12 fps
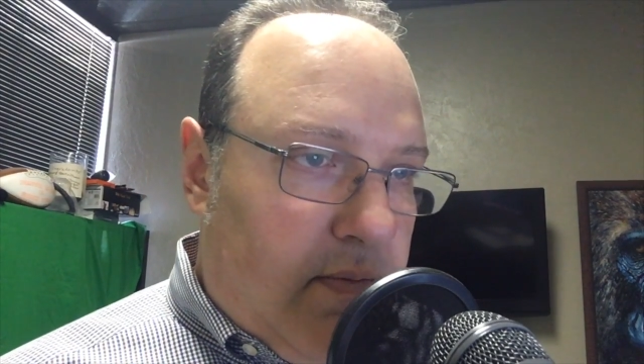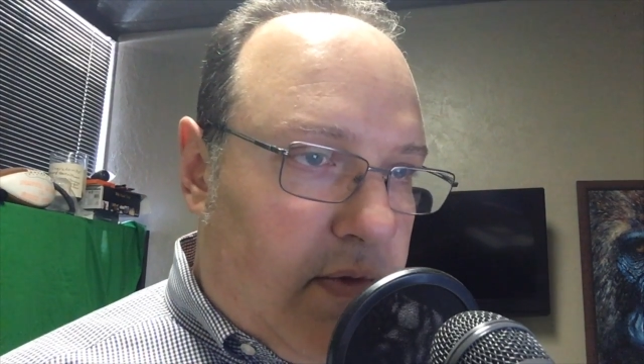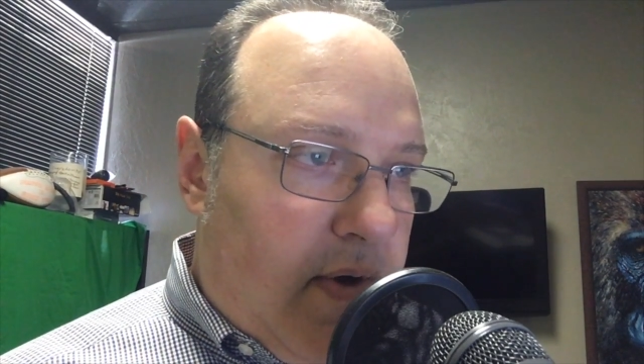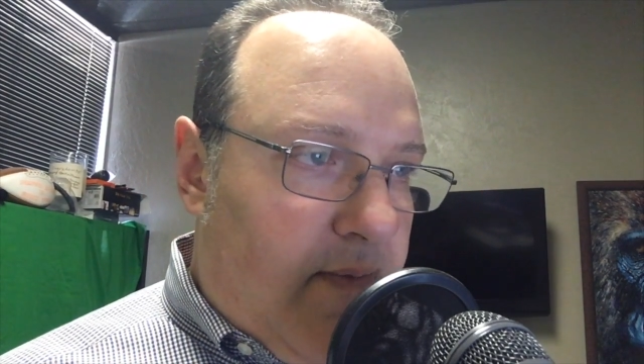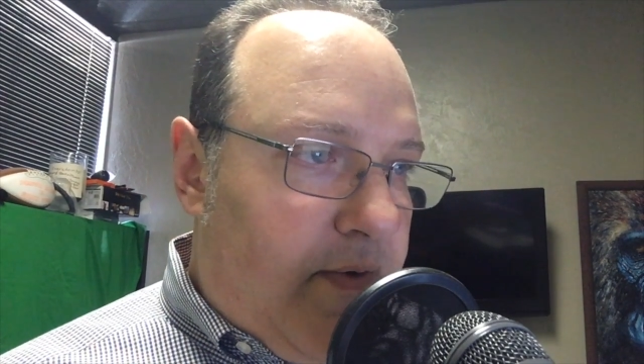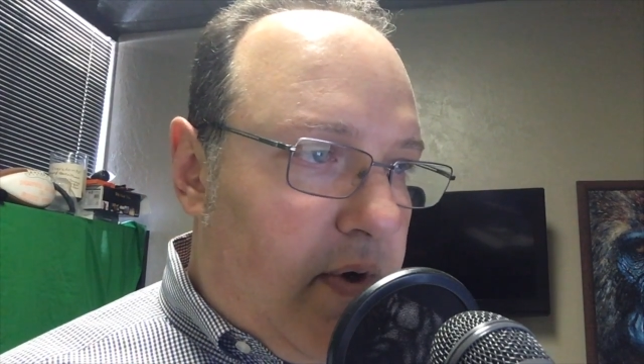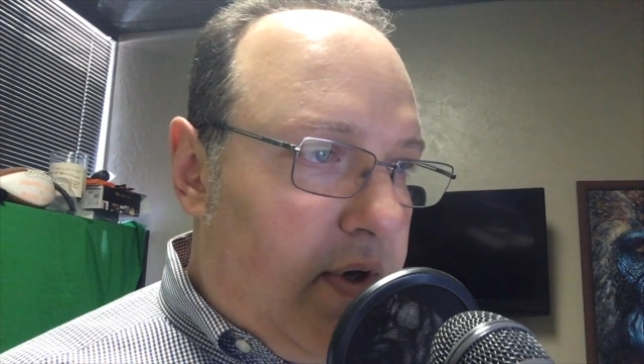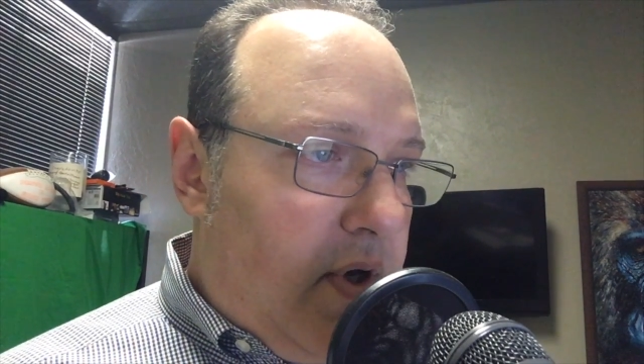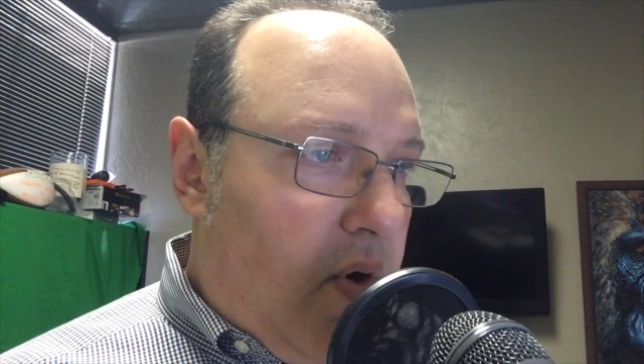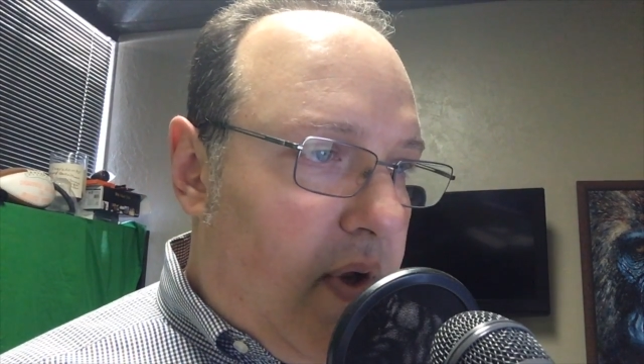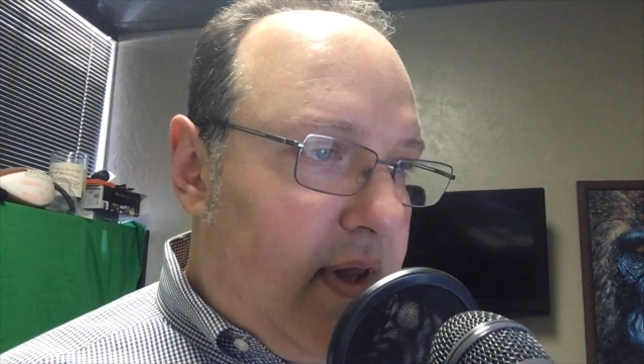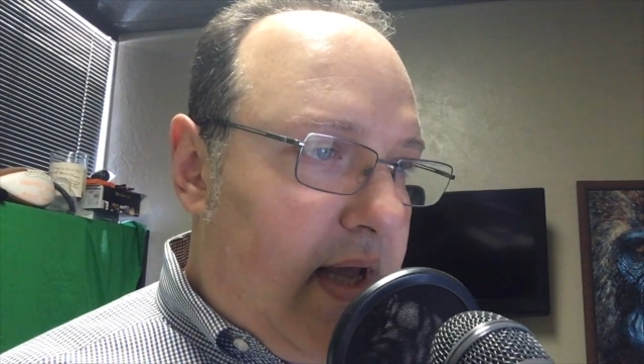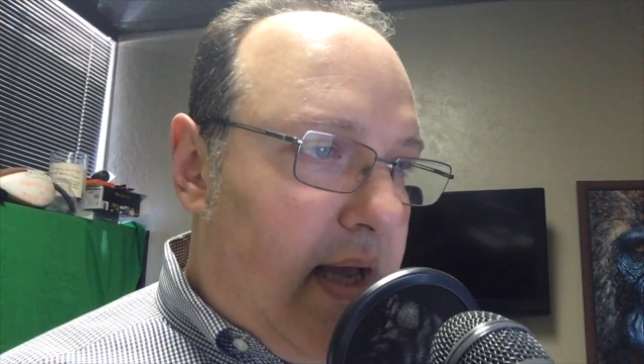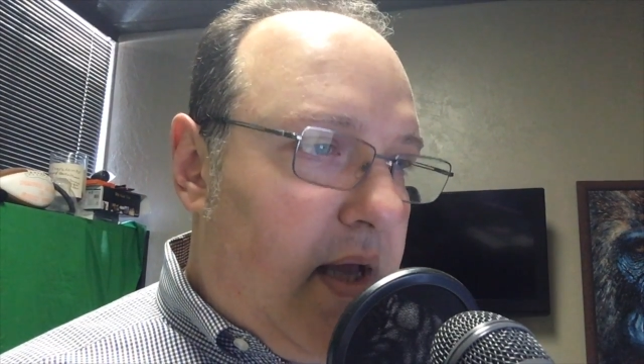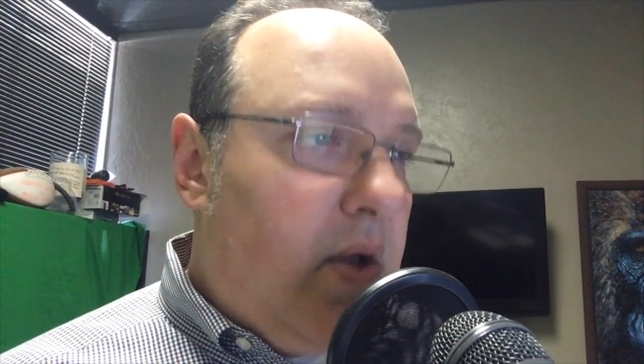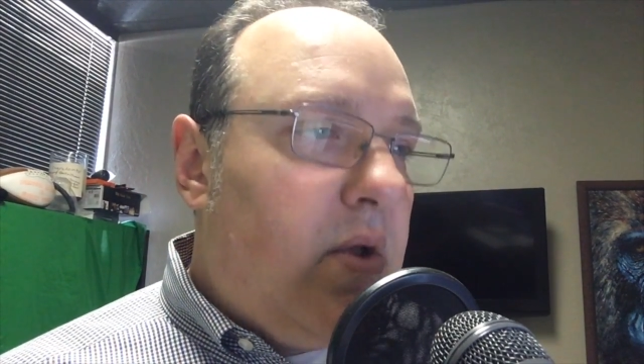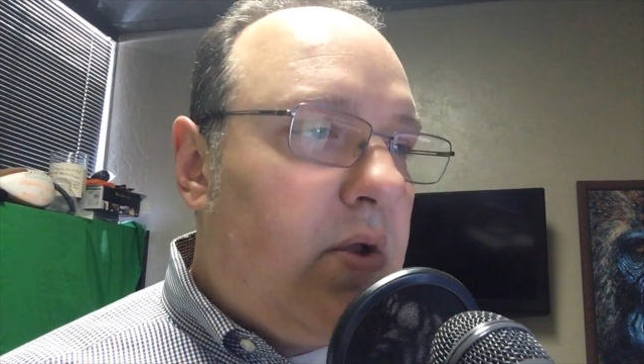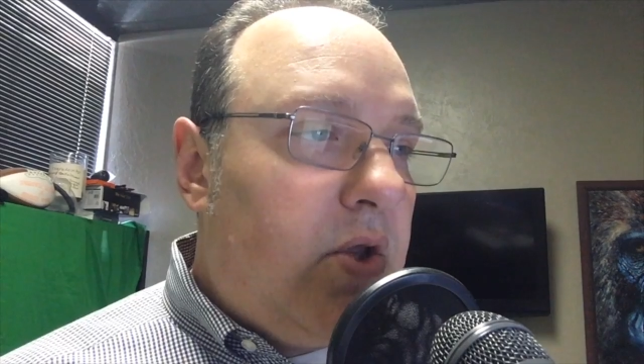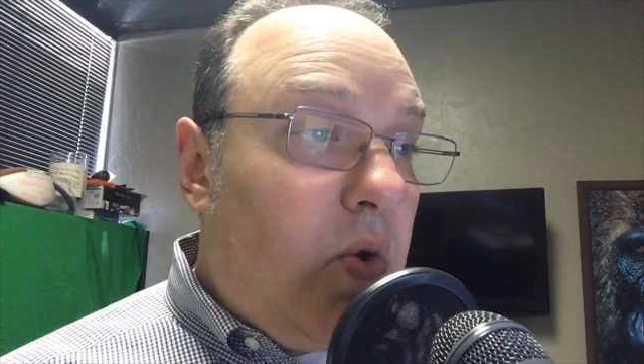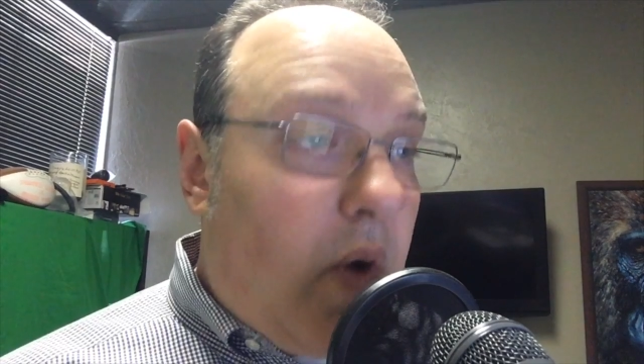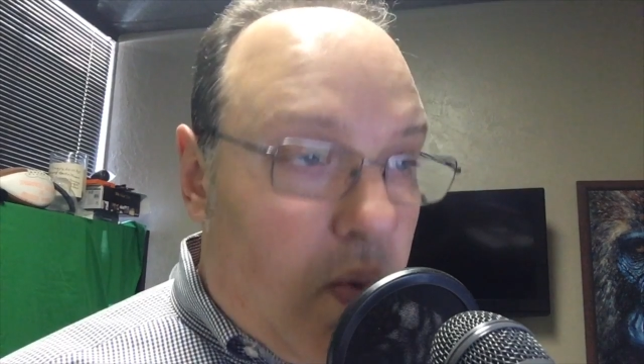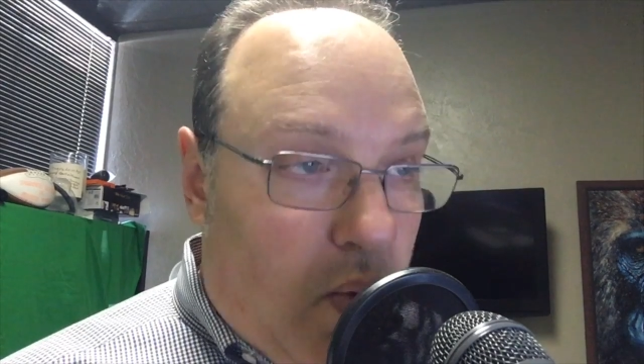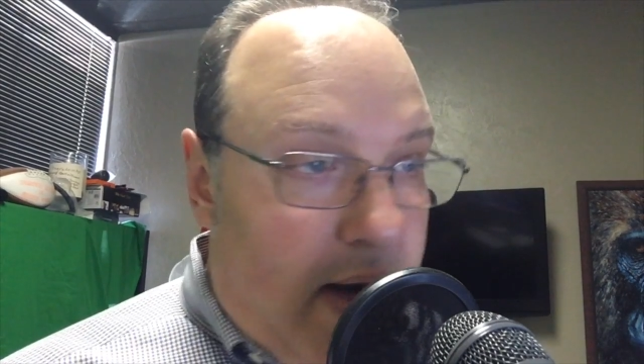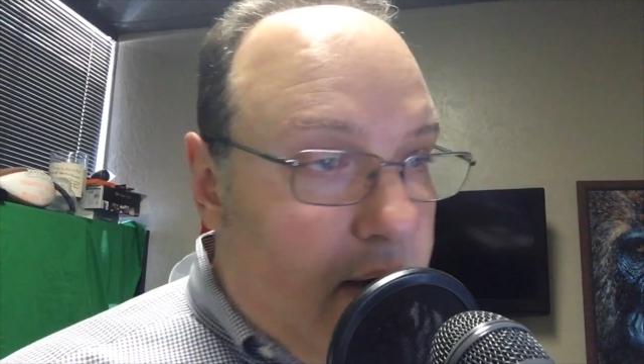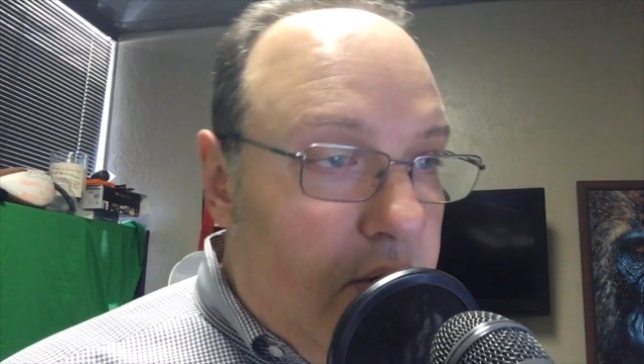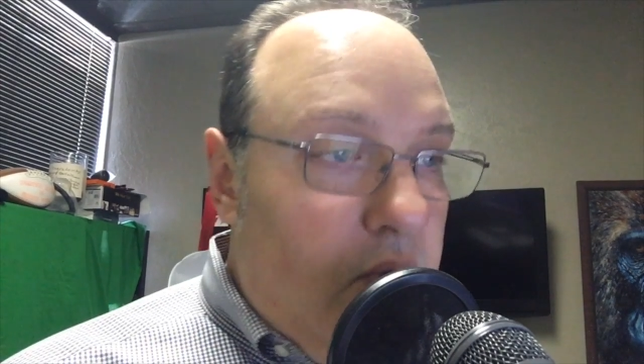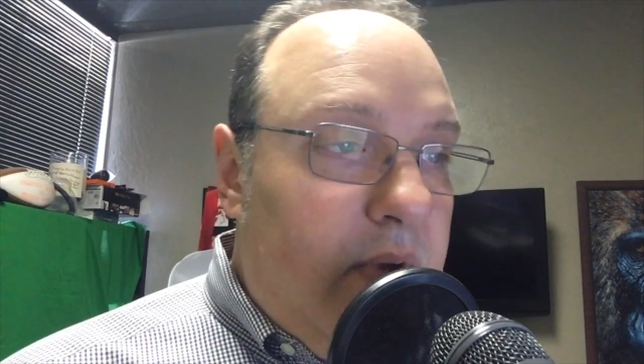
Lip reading: Comfort in knowing that you are where you